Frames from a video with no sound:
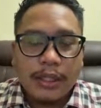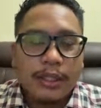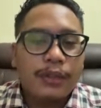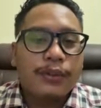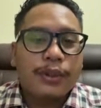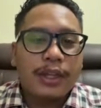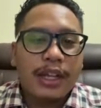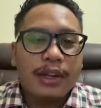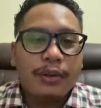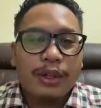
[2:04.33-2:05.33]
So for
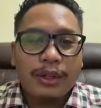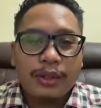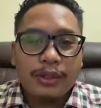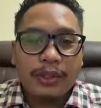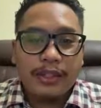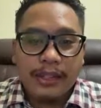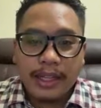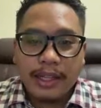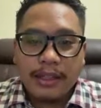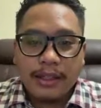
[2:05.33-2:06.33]
today, I will continue the slide.